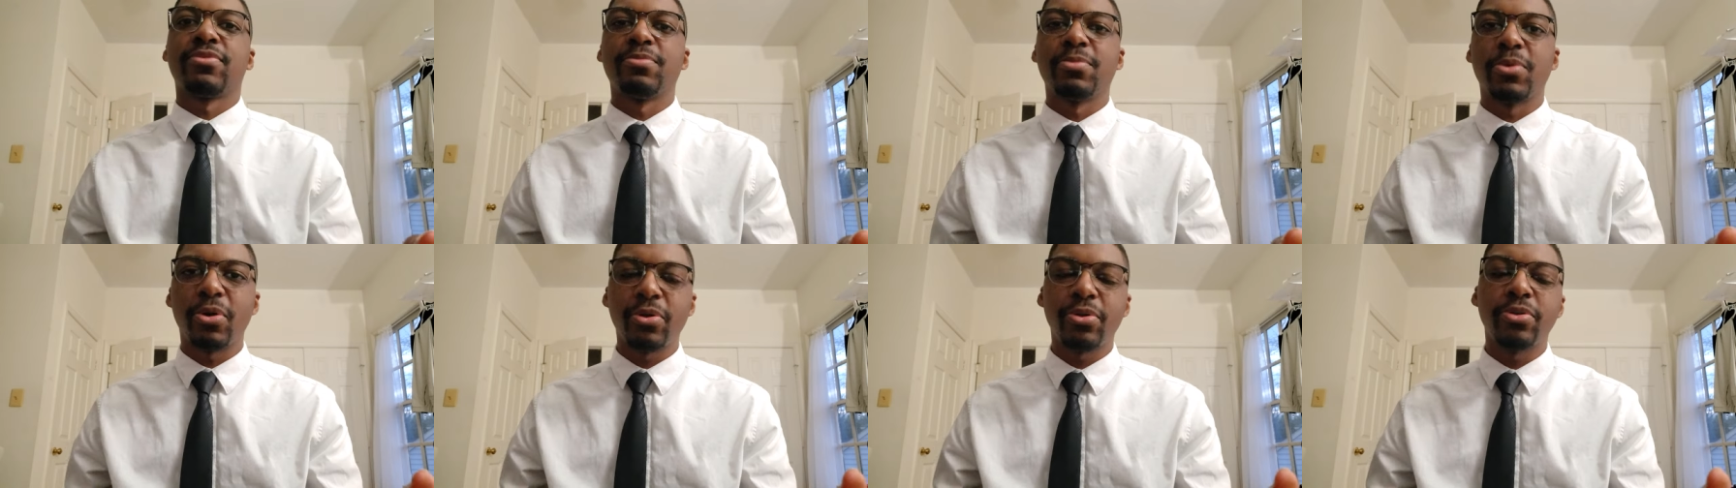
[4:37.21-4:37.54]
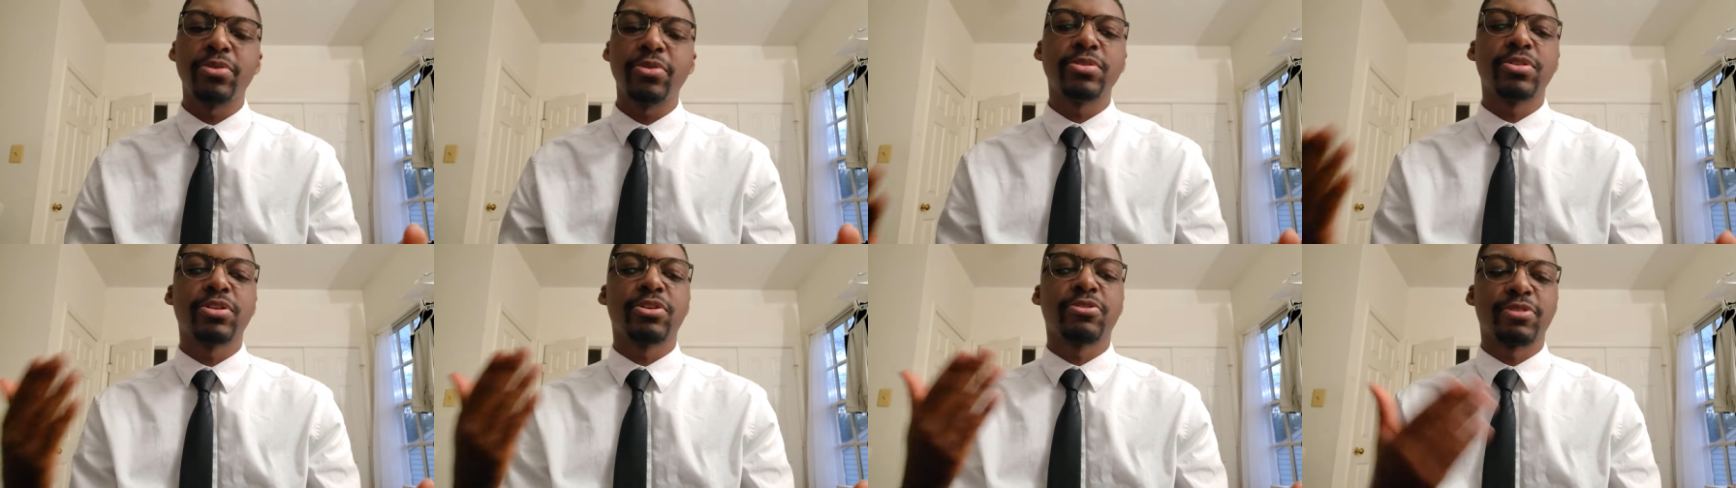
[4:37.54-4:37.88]
from
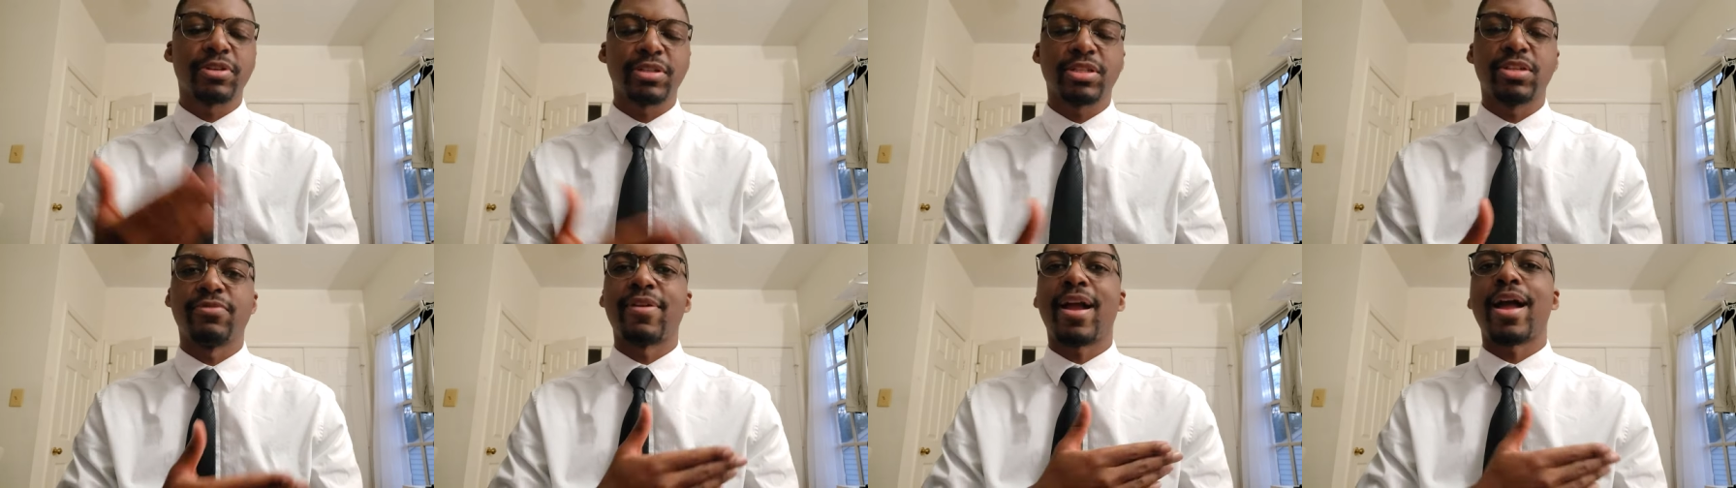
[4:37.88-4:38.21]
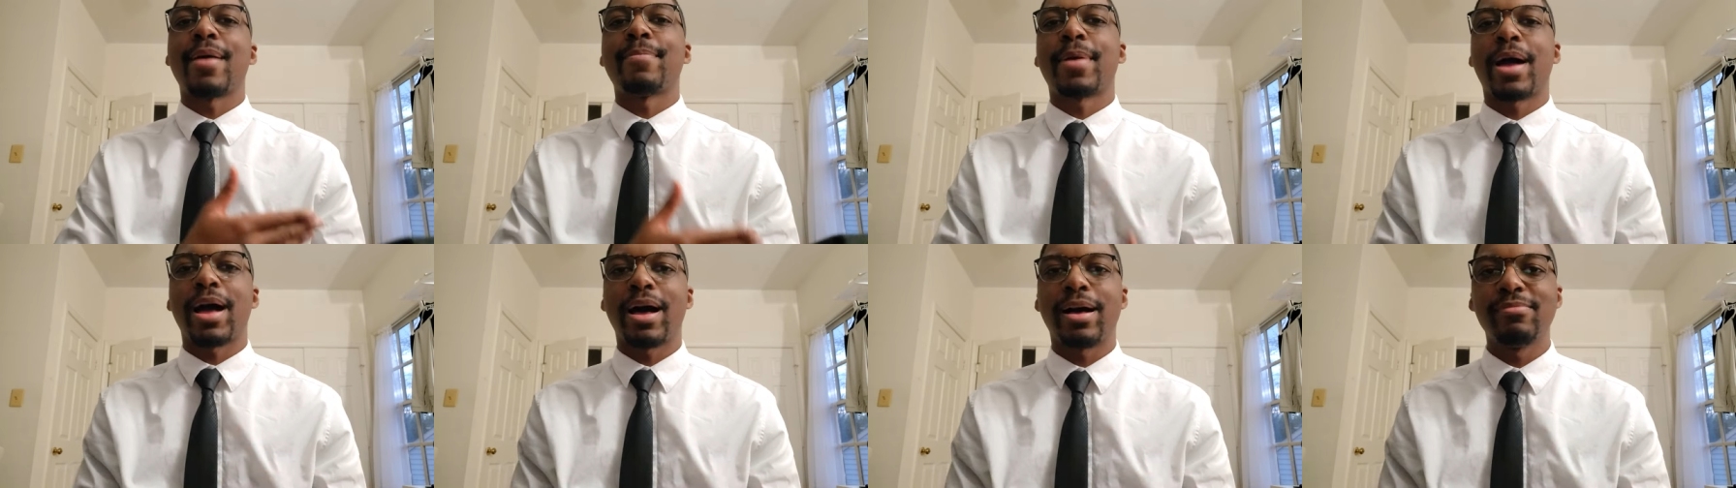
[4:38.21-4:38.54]
old Christian
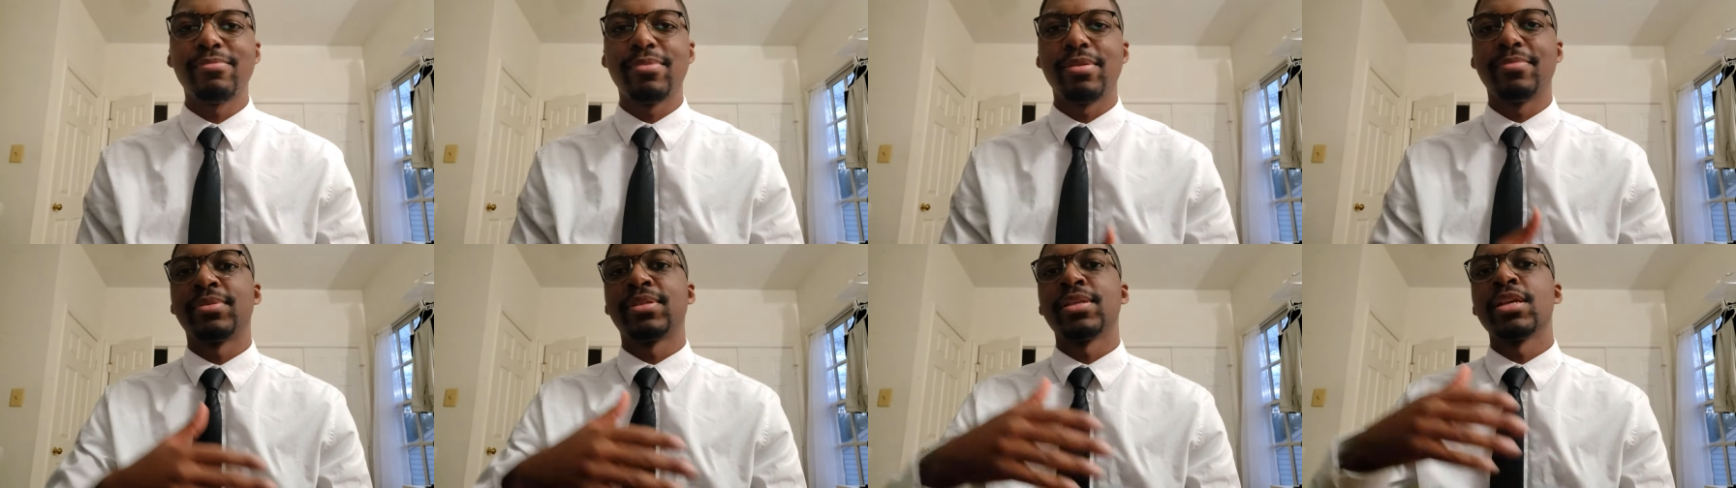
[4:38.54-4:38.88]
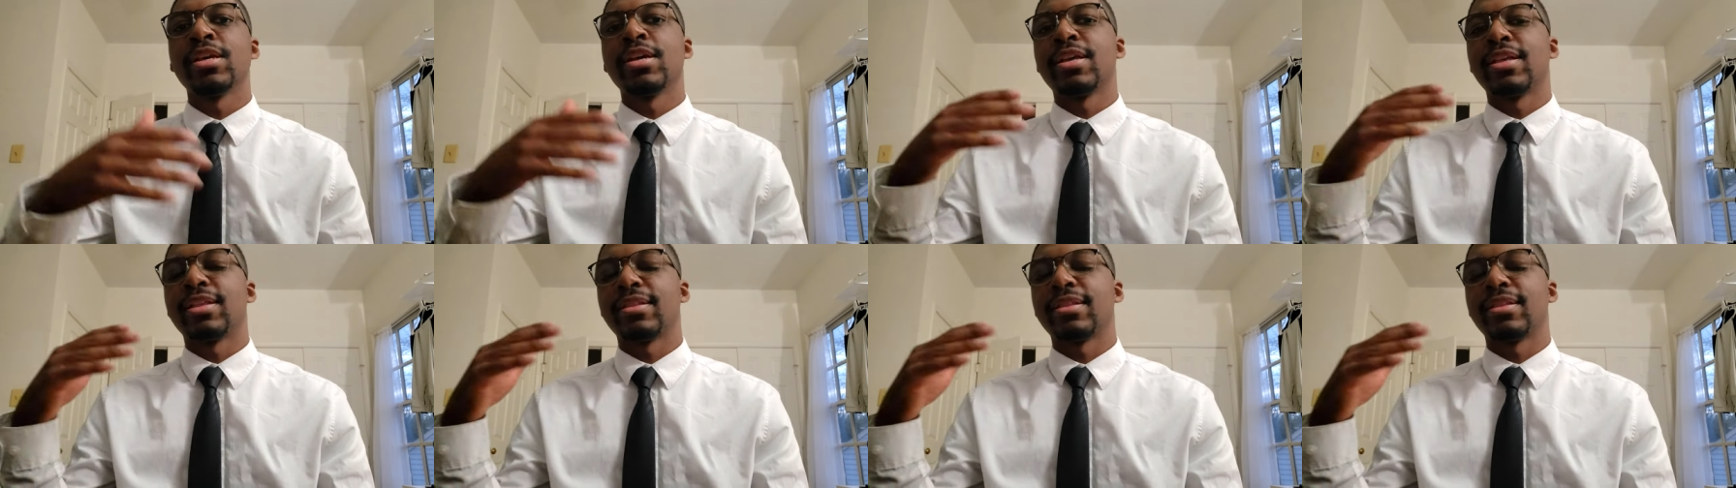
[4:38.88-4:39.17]
rap albums,